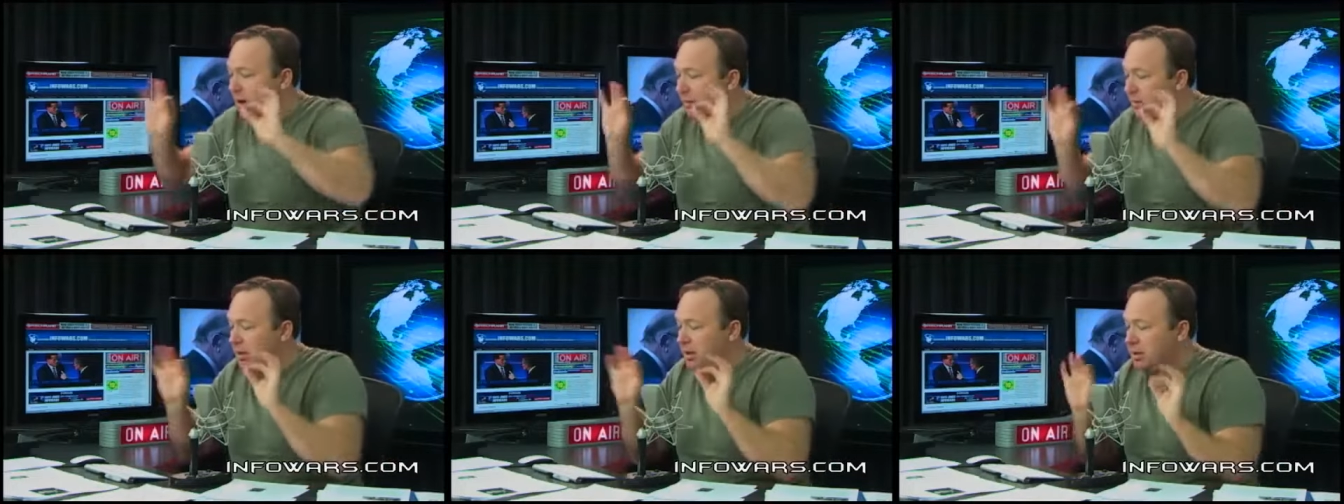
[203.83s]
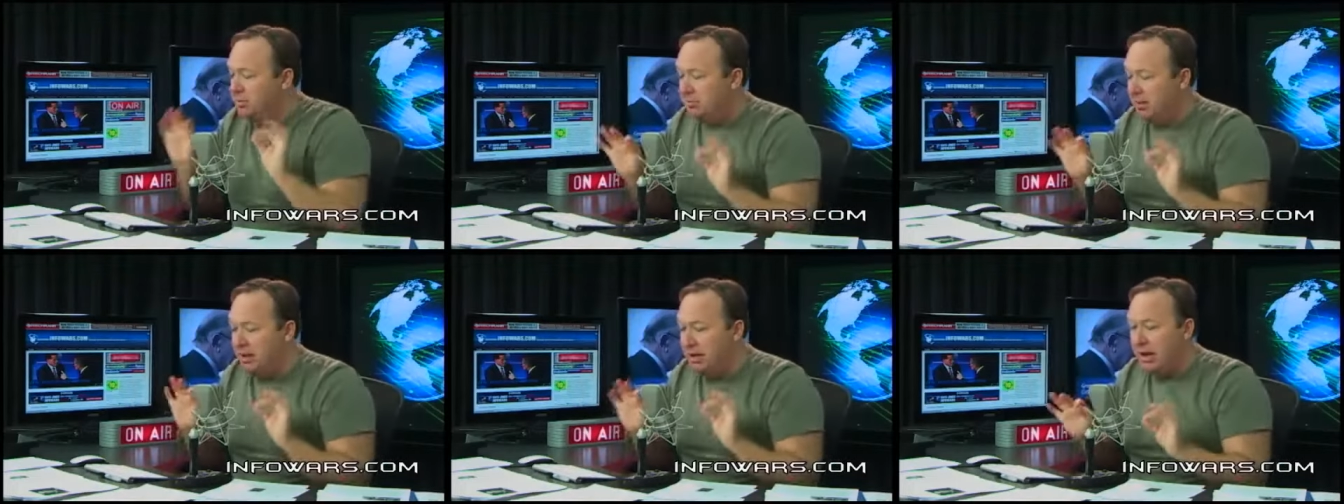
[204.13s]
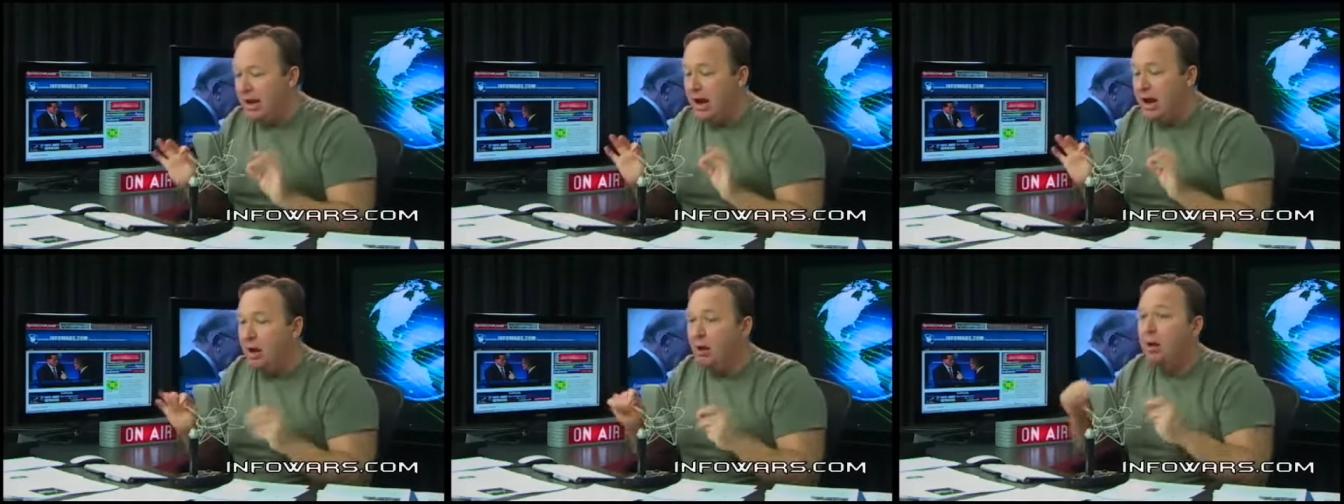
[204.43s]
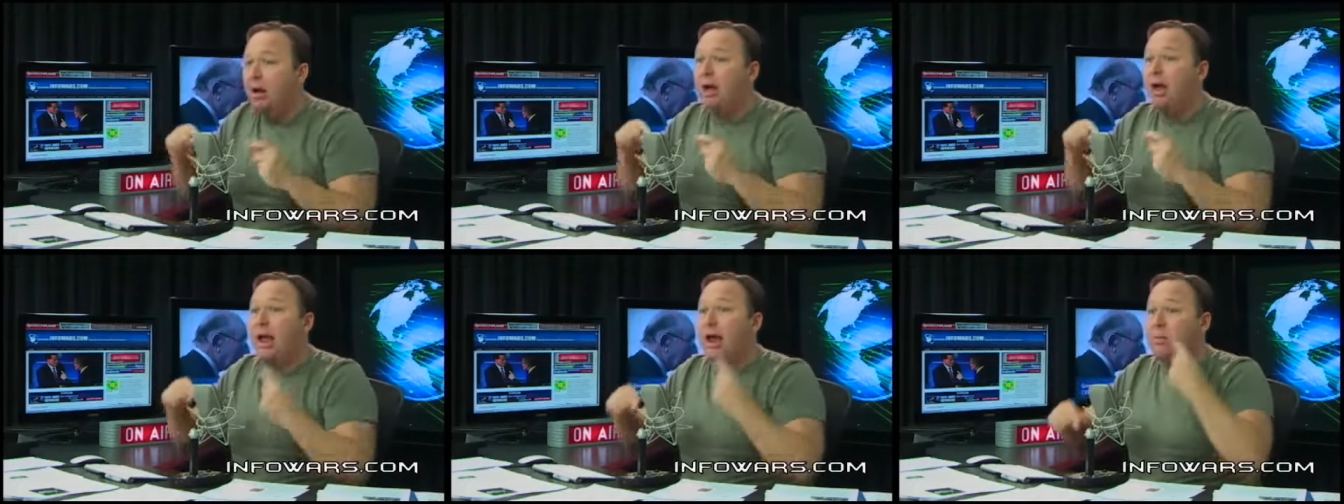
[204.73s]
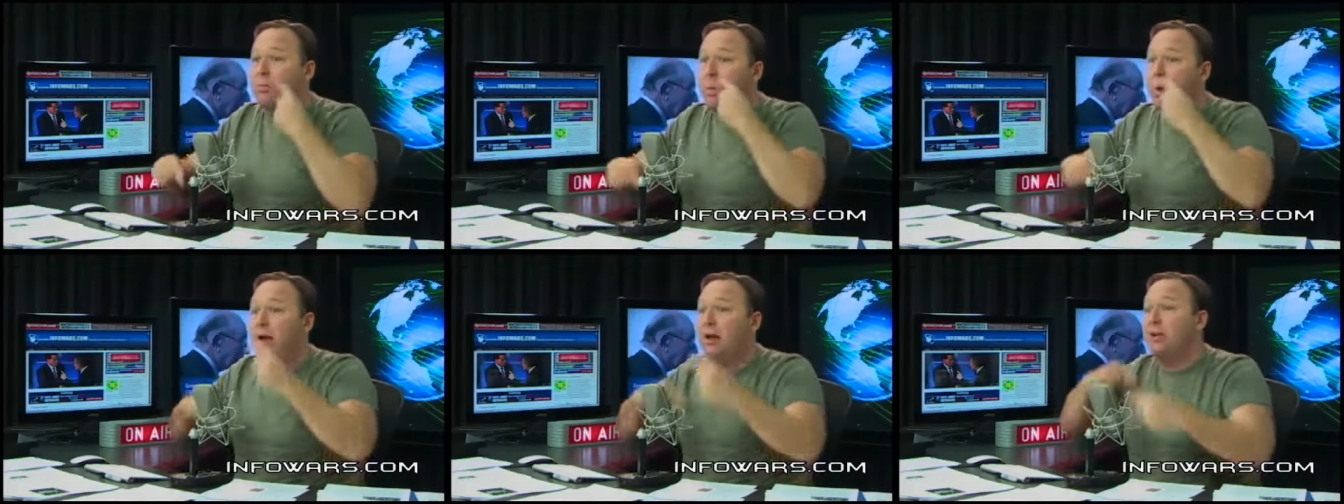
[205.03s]
I'm going to explain how
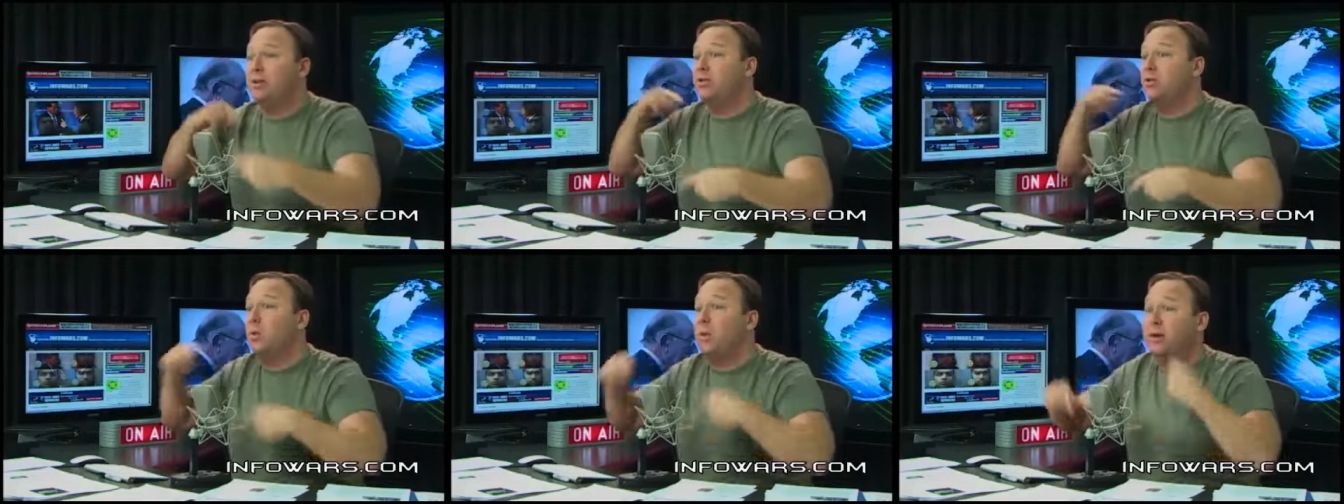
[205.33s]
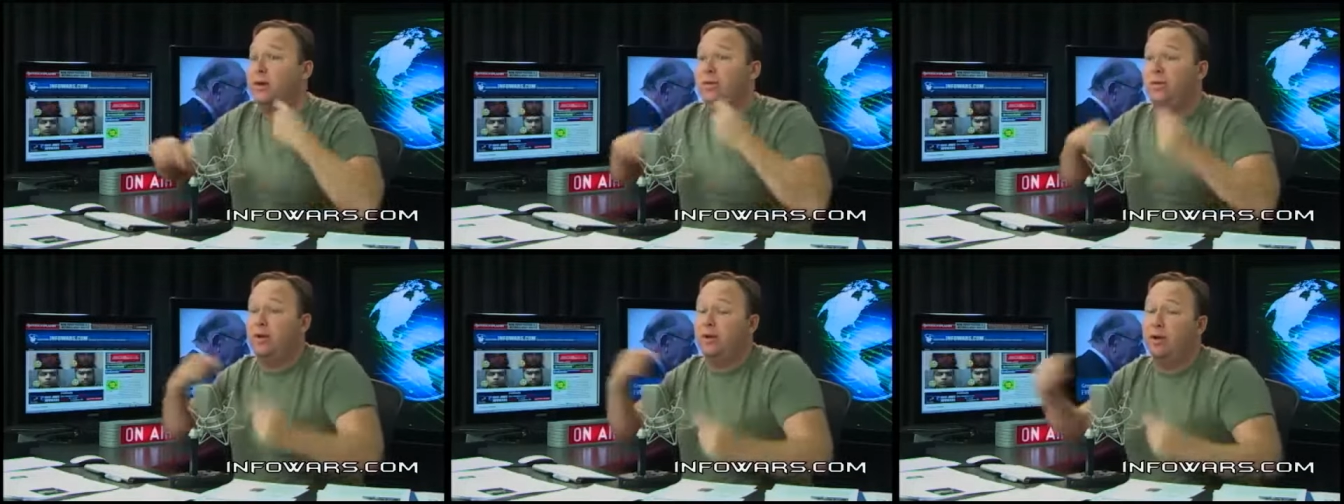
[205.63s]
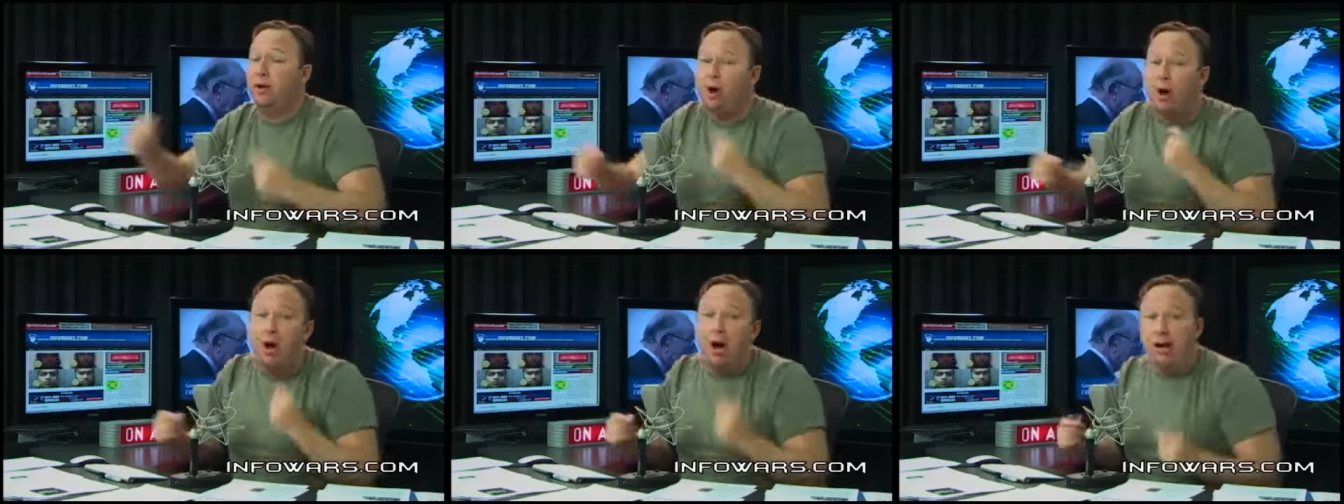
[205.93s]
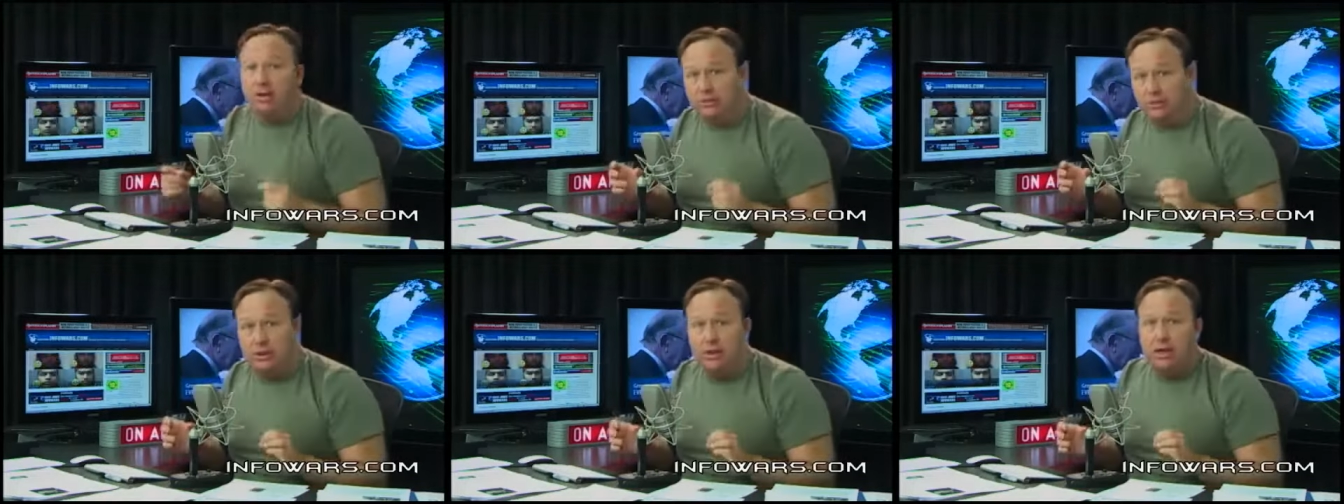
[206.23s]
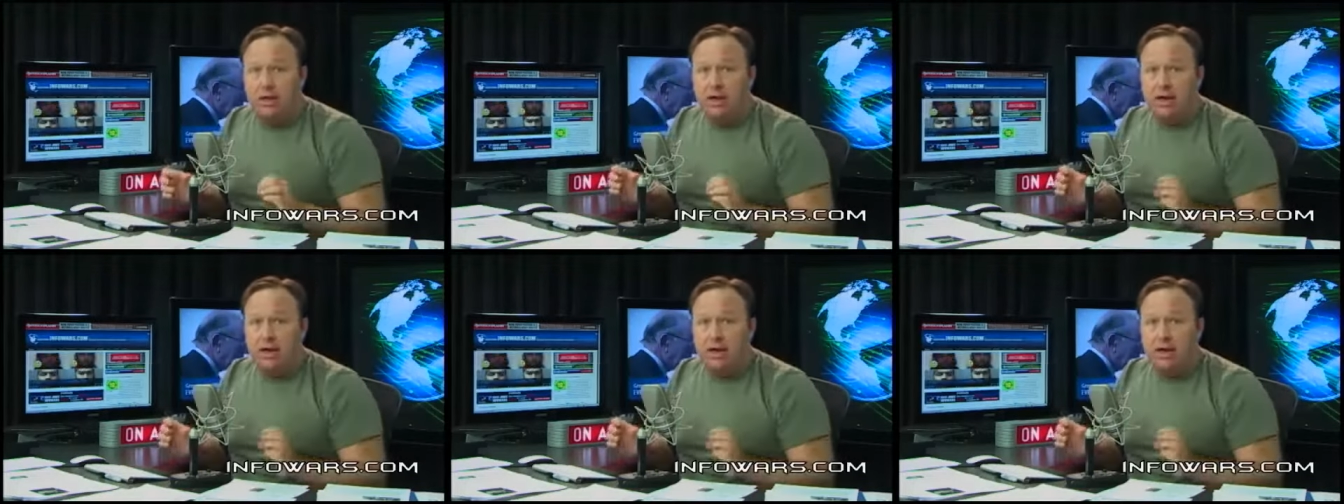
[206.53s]
and what it's going to then cause